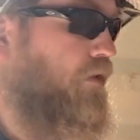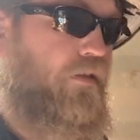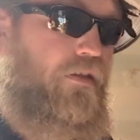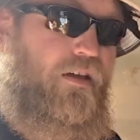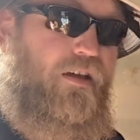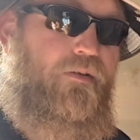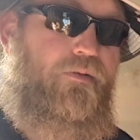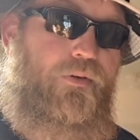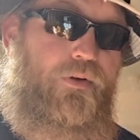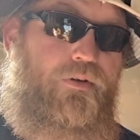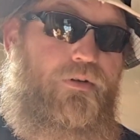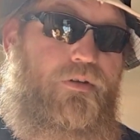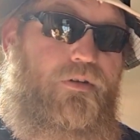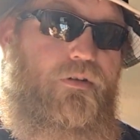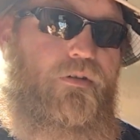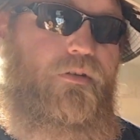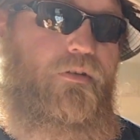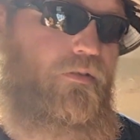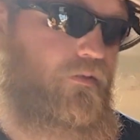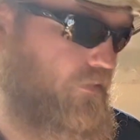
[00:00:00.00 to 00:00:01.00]

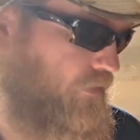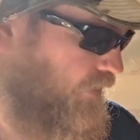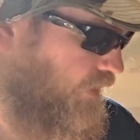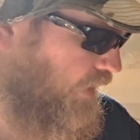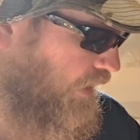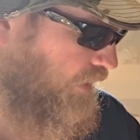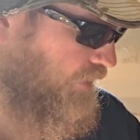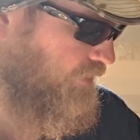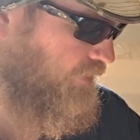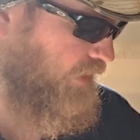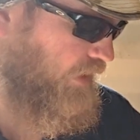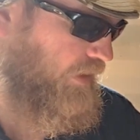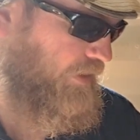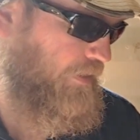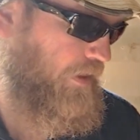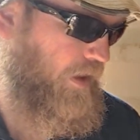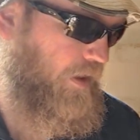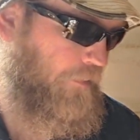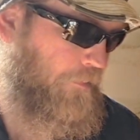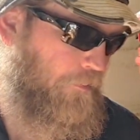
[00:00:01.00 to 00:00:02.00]
Thingiverse has got
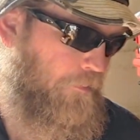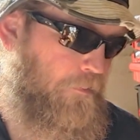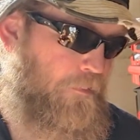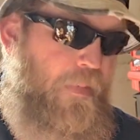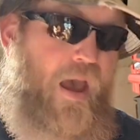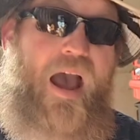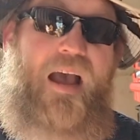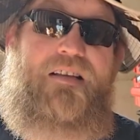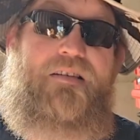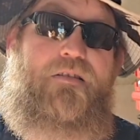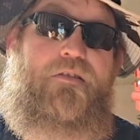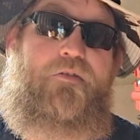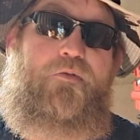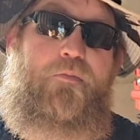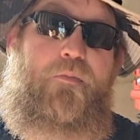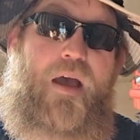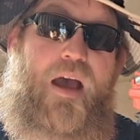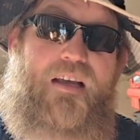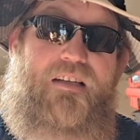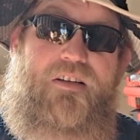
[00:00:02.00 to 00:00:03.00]
a massive,
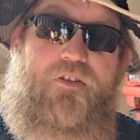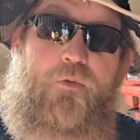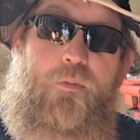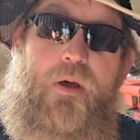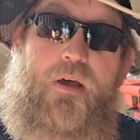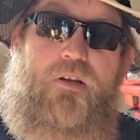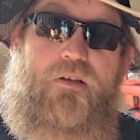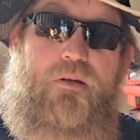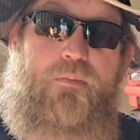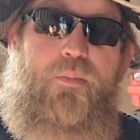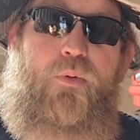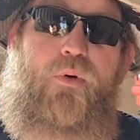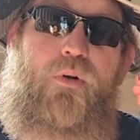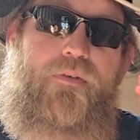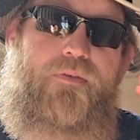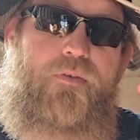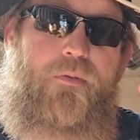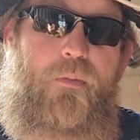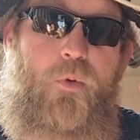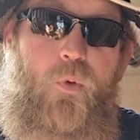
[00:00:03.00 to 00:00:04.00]
massive amount of
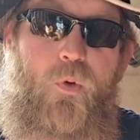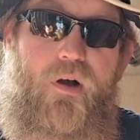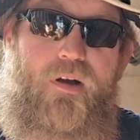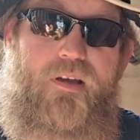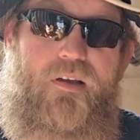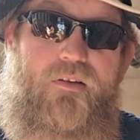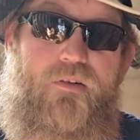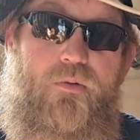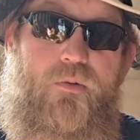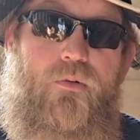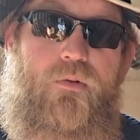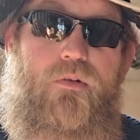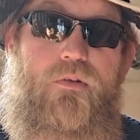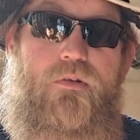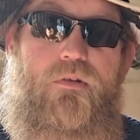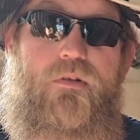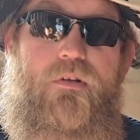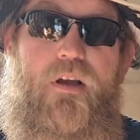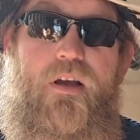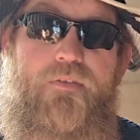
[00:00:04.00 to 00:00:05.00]
support for Milwaukee
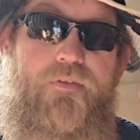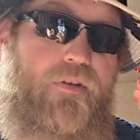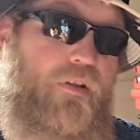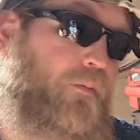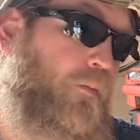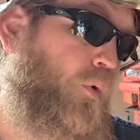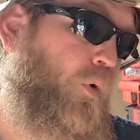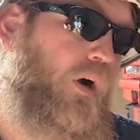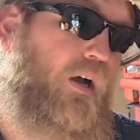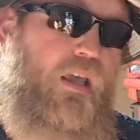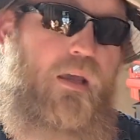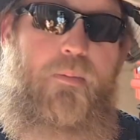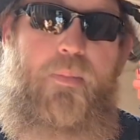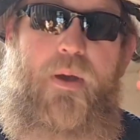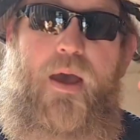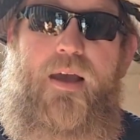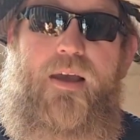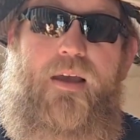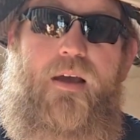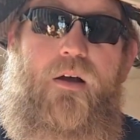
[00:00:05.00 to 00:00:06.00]
tools, for the Milwaukee
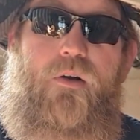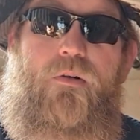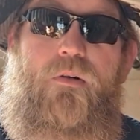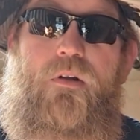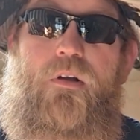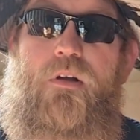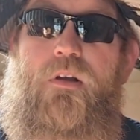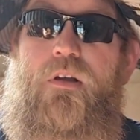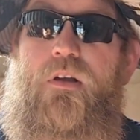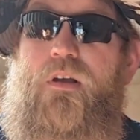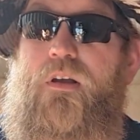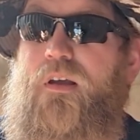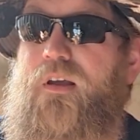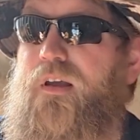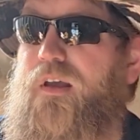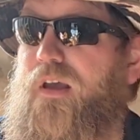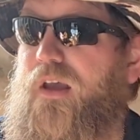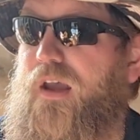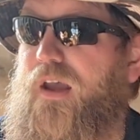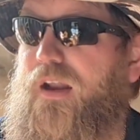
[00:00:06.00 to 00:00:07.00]
Packout.
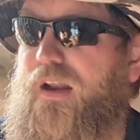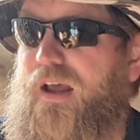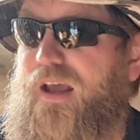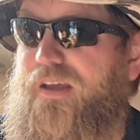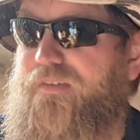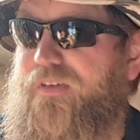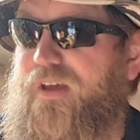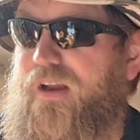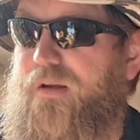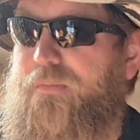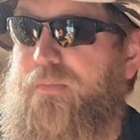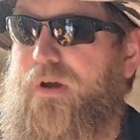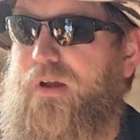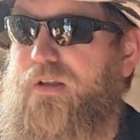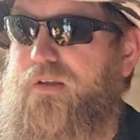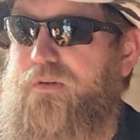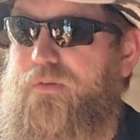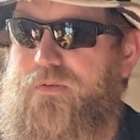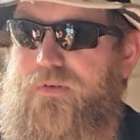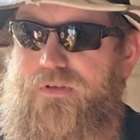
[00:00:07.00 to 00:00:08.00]
And I have got a
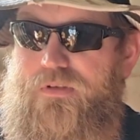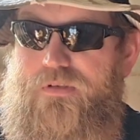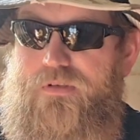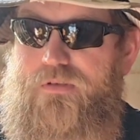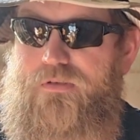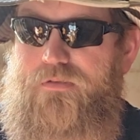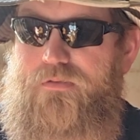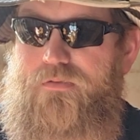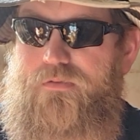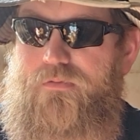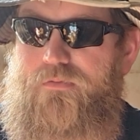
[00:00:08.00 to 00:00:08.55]
buddy who is